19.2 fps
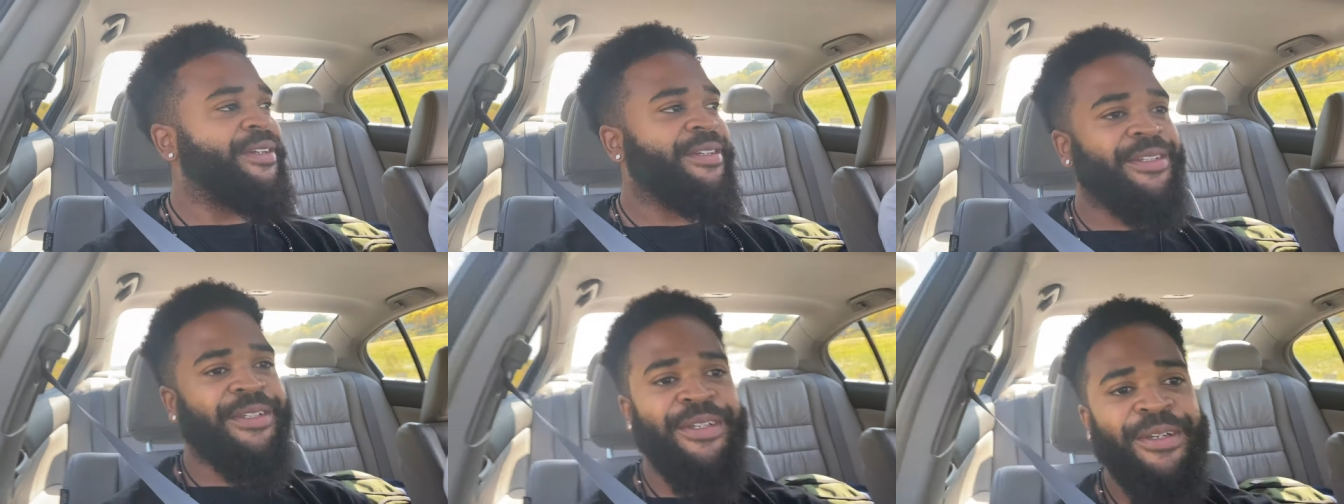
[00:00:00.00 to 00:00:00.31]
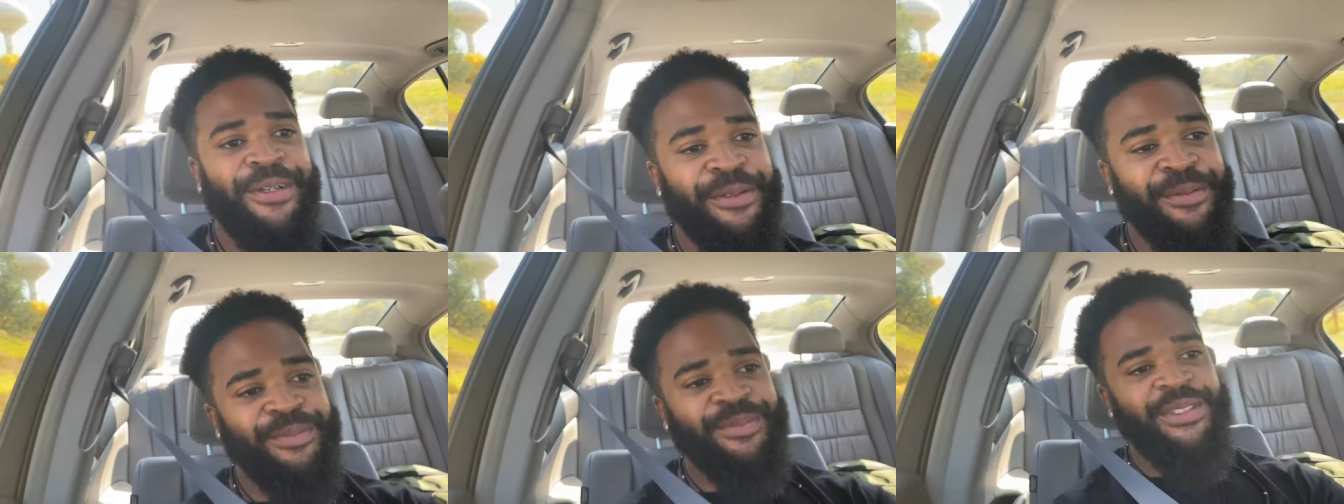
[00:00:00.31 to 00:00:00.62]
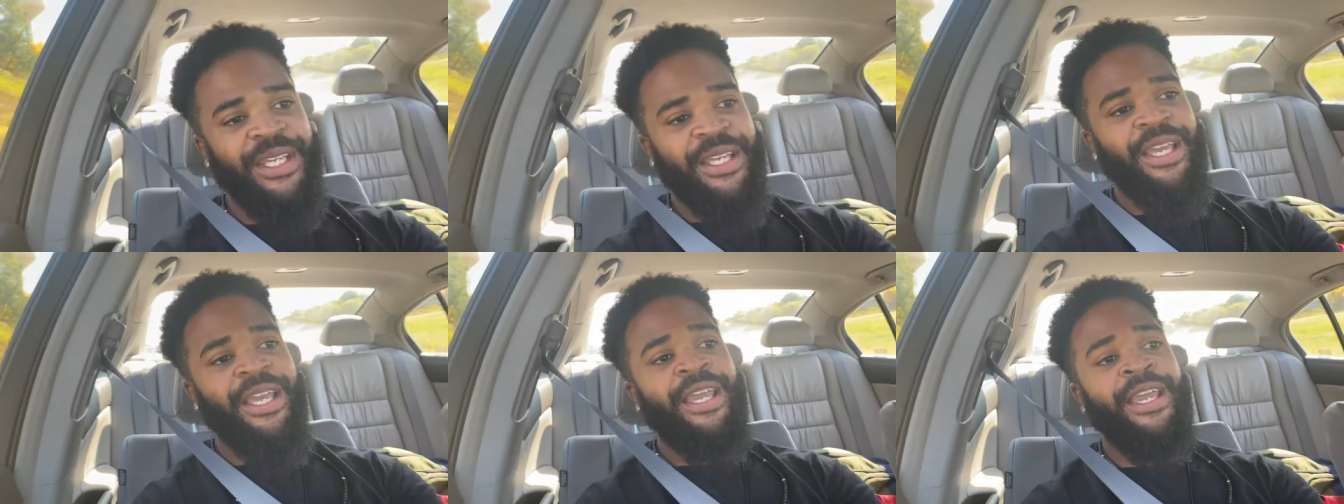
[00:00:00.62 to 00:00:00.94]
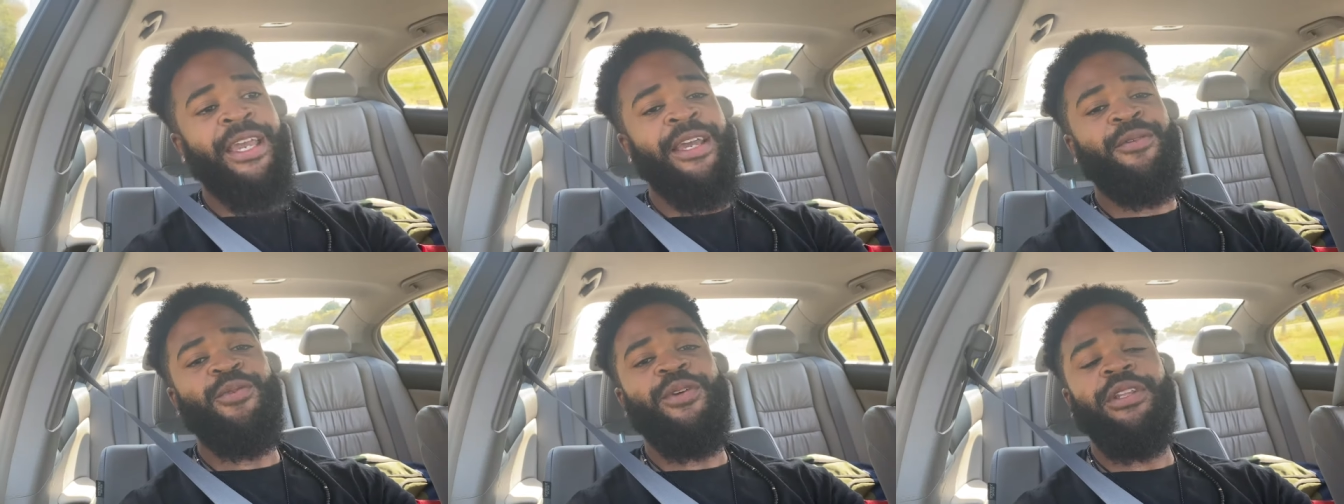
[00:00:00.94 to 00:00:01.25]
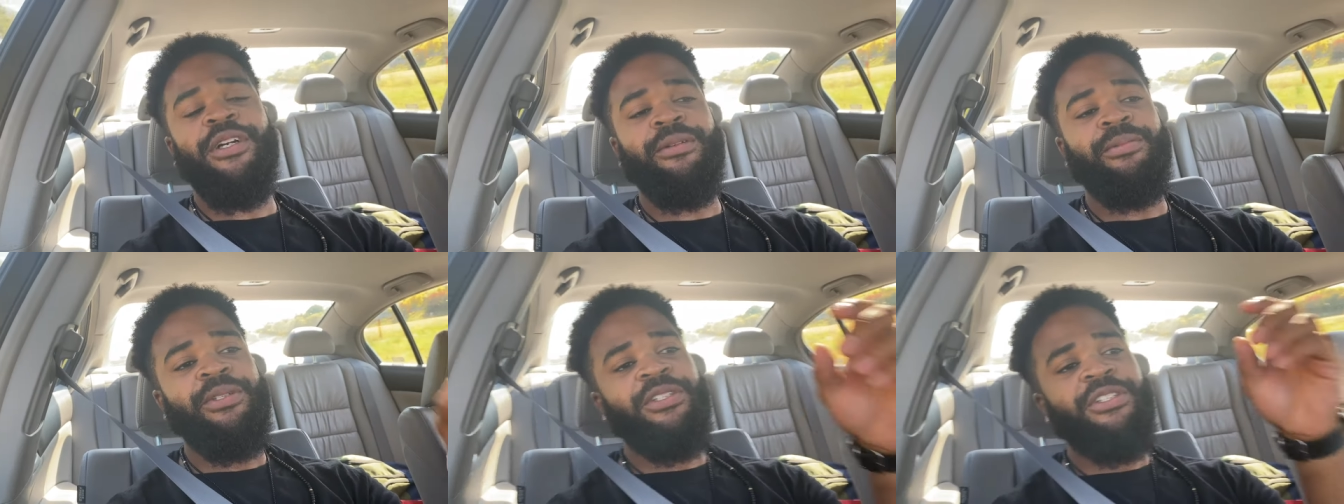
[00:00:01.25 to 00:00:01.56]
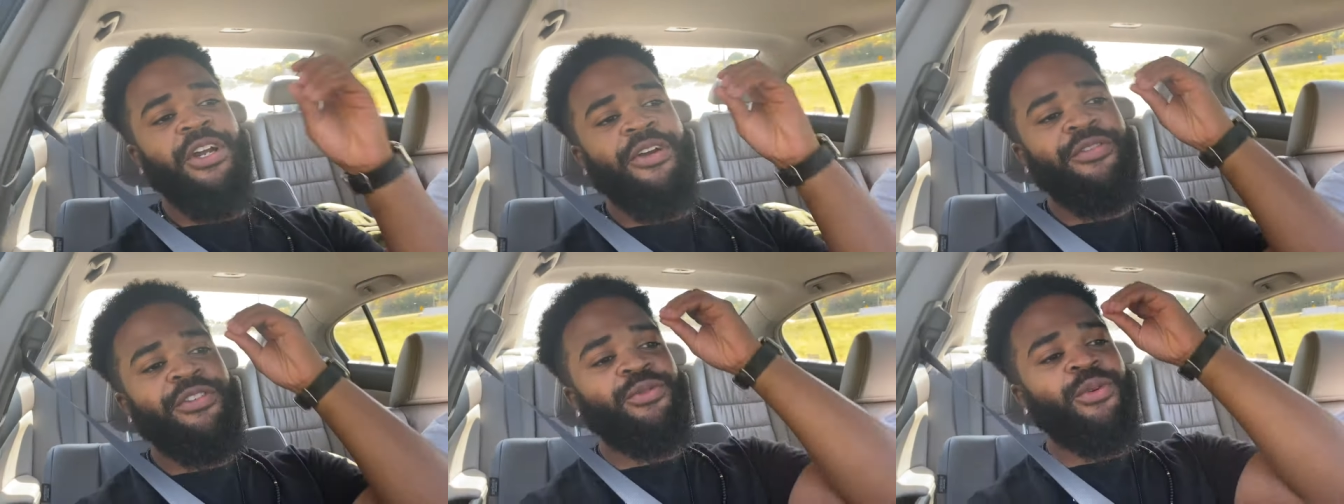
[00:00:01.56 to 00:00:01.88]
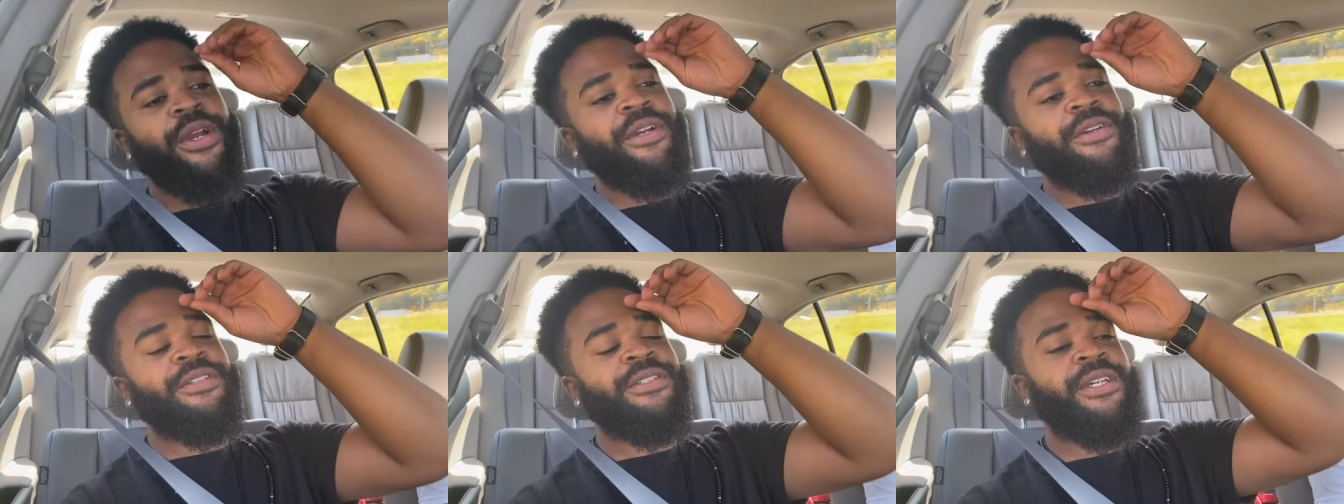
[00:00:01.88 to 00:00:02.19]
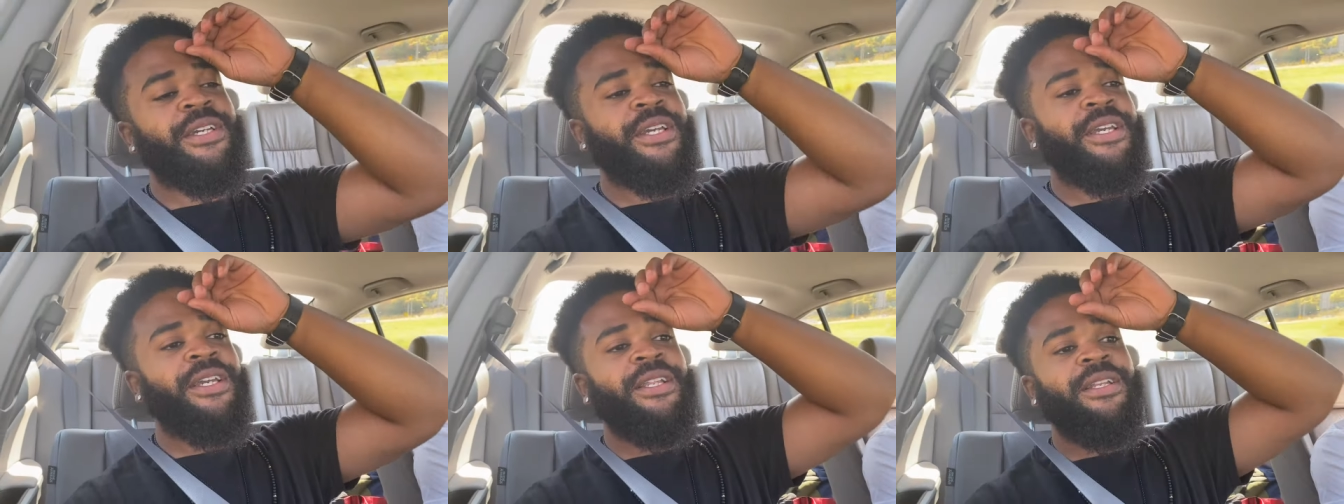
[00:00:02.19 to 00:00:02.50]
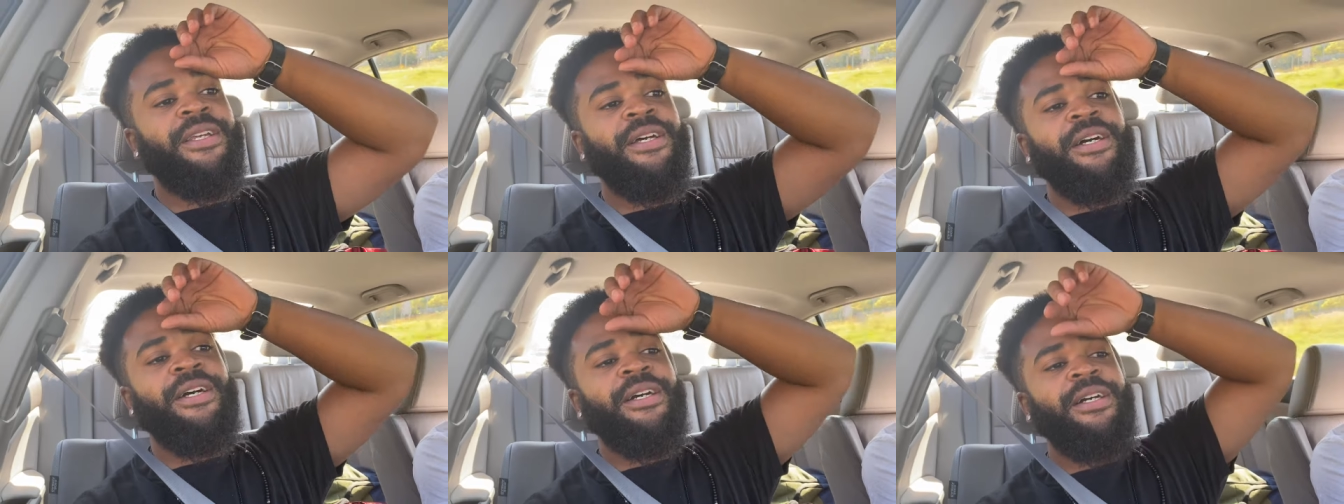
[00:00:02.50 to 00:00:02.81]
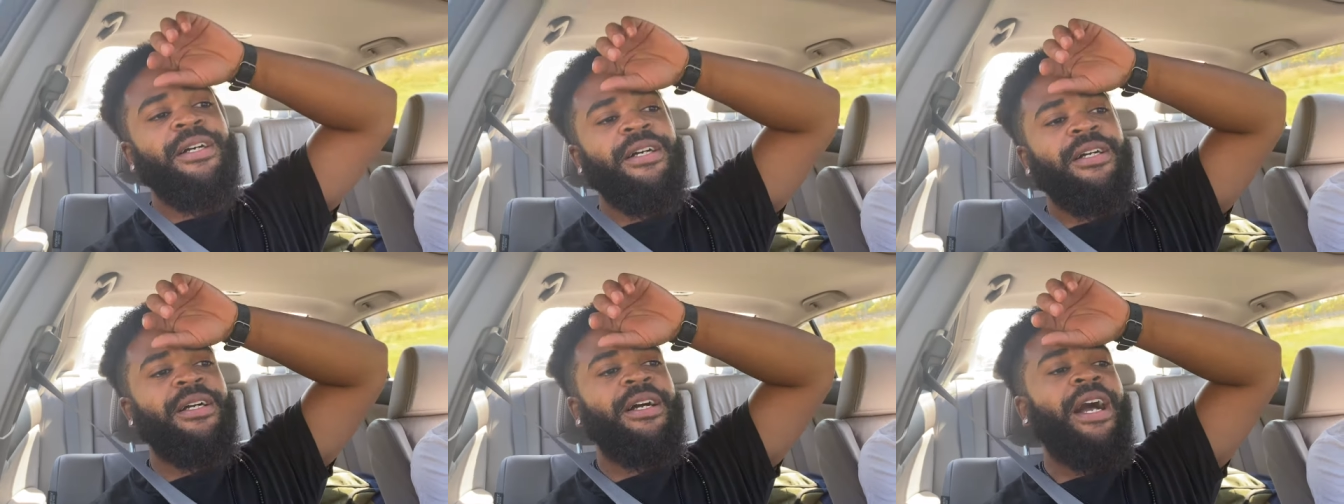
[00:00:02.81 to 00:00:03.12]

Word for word: Yeah. Yep. And we looked up the service records, and uh,